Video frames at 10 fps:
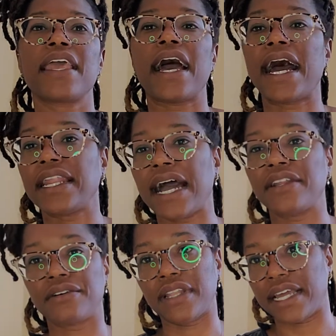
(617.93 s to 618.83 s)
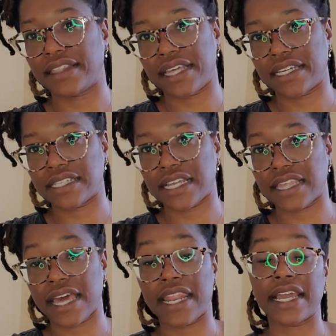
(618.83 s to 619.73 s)
I don't like things like
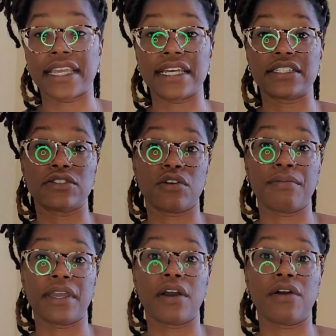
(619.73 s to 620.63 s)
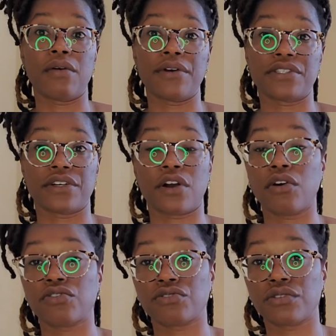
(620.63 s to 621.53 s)
that. And I guess he told me, oh, it's a
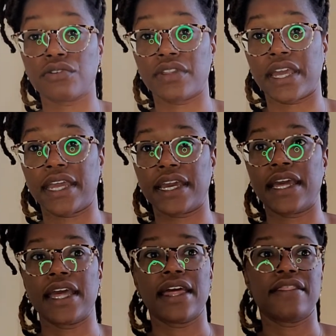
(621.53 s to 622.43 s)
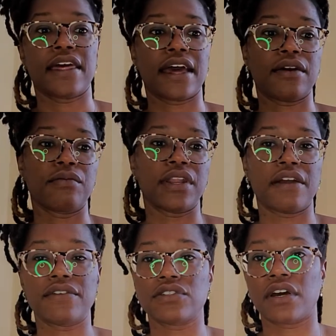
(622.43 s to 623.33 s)
cultural thing that
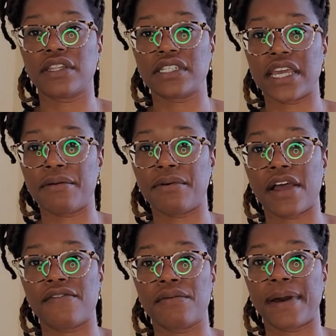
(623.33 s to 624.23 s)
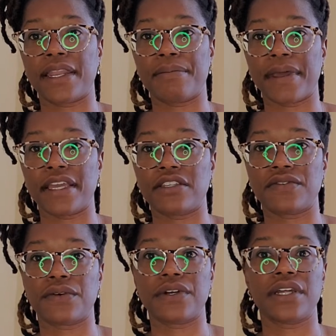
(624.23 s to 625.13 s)
whatever's on the table, everybody pays
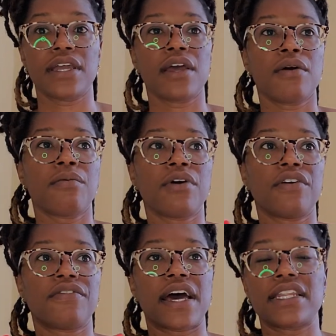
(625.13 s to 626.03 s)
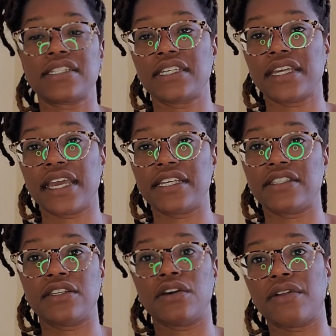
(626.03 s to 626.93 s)
for it. Well, if that is the case,
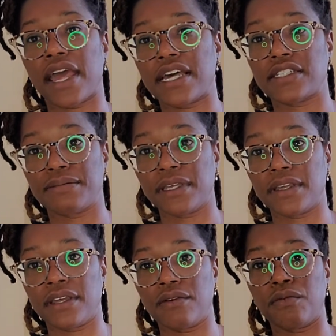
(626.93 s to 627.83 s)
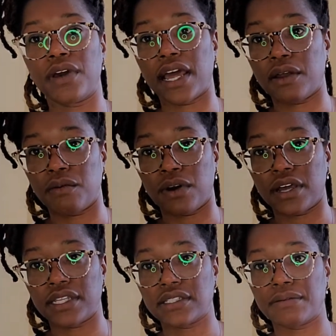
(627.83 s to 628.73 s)
then don't ask me what I
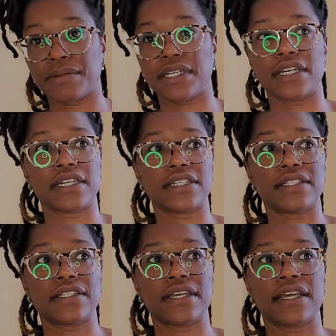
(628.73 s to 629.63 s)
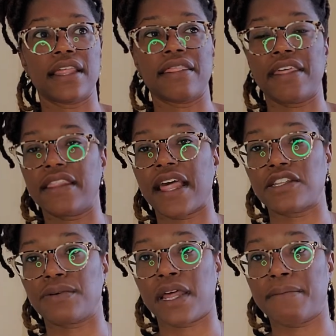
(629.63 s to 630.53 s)
want, because then
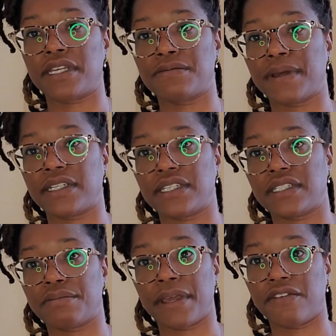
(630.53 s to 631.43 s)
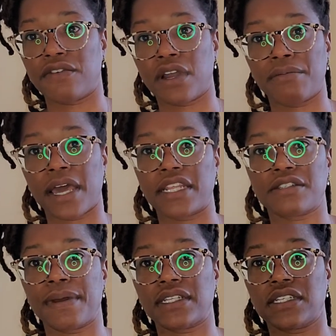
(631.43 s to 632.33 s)
that's what I'm expecting to pay for. I'm not
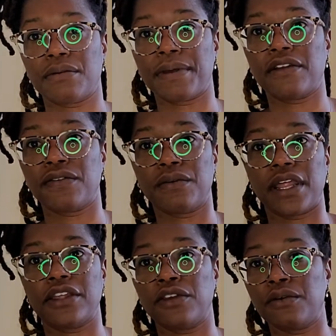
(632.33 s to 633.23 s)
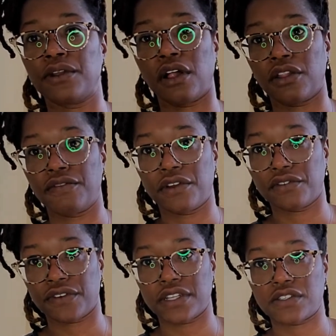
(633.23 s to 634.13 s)
expecting to pay for what you and all of your
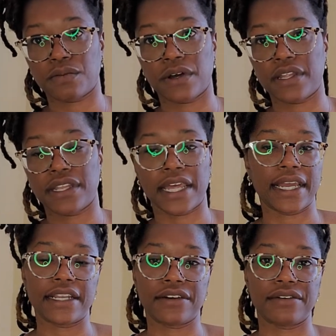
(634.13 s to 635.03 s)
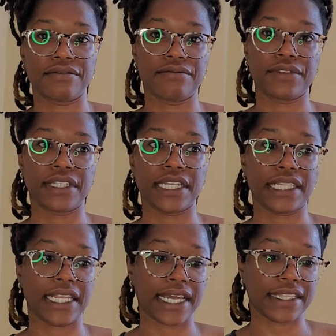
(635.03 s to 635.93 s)
friends want. Like, I don't really
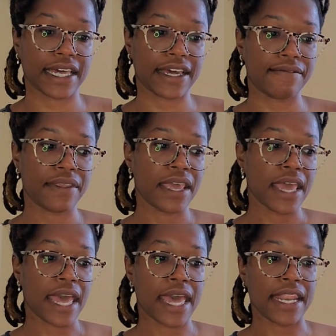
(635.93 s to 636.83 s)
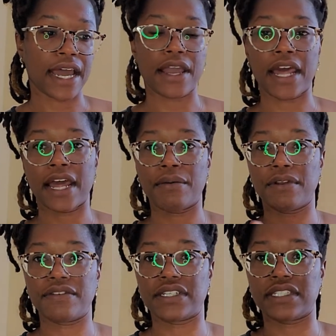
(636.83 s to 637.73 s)
like that. And I would
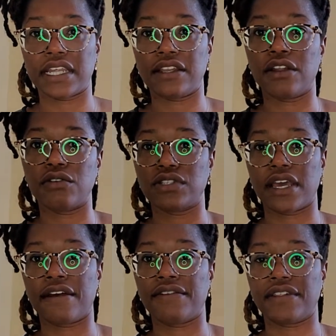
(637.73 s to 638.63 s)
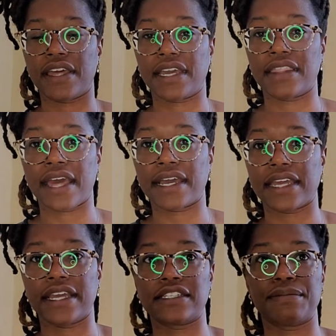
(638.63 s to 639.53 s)
have just said no to everything in that
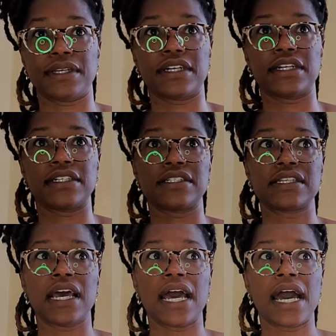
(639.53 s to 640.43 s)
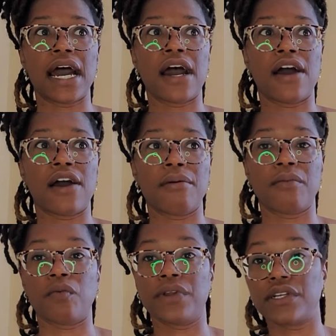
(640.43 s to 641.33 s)
case, because I'm
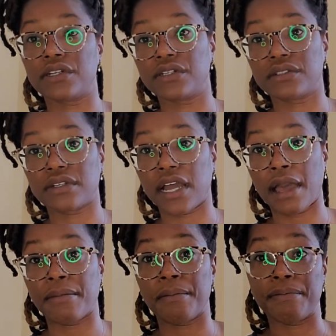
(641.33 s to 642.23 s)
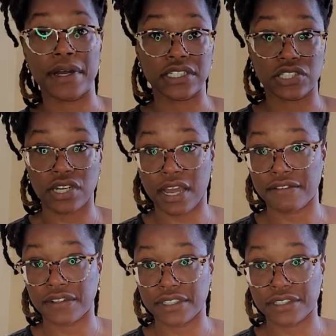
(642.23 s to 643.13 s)
a budget
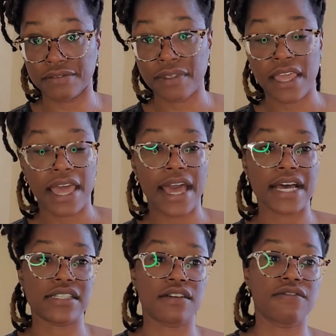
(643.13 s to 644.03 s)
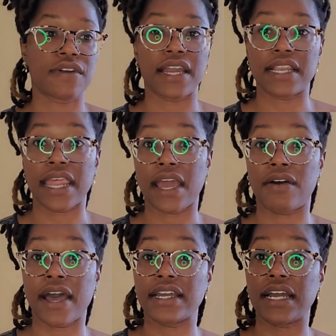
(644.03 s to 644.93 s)
traveler. As of right now,
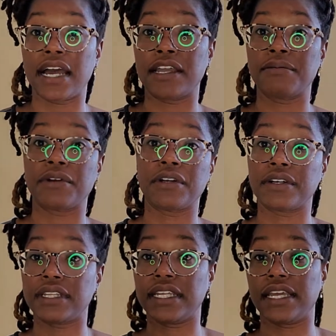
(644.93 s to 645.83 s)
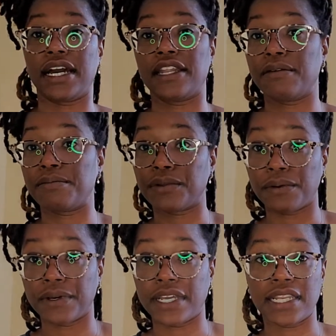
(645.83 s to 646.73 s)
I am currently
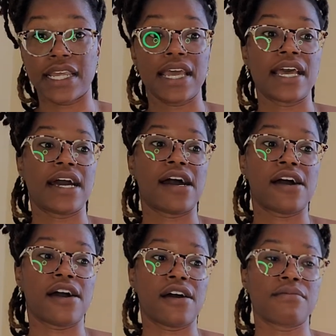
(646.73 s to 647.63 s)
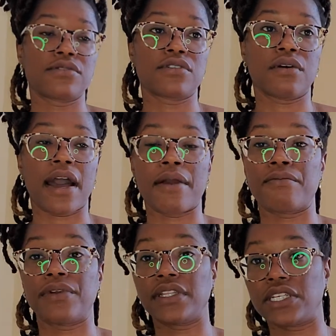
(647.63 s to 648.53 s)
unemployed. So
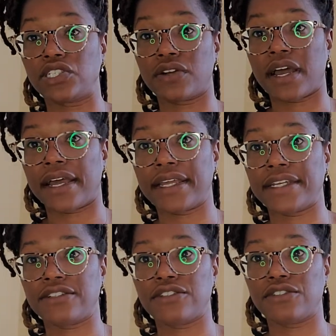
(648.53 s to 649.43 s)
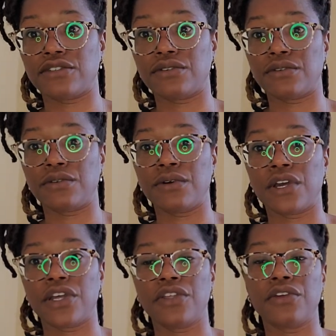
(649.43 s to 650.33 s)
I'm really trying to
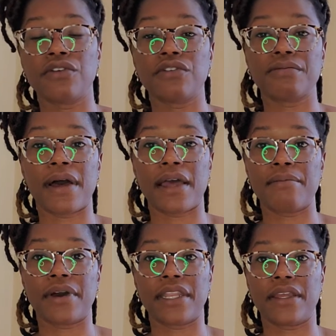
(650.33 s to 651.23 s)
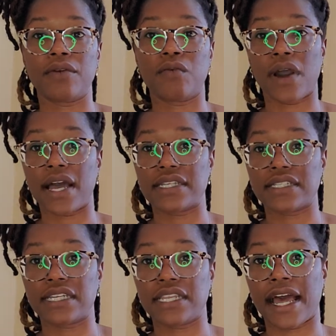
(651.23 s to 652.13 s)
use my money
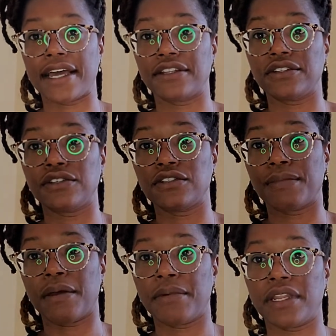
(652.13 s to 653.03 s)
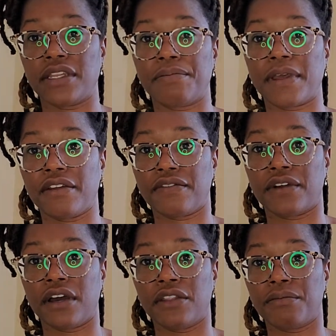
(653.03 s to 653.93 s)
wisely, not use my money to pay
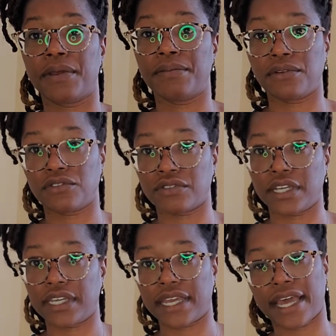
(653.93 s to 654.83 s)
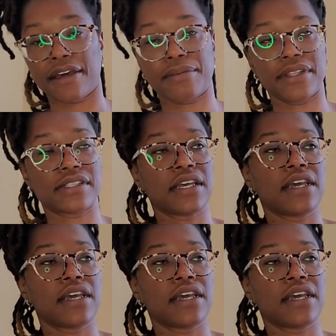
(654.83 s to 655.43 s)
for other people's drinking habits.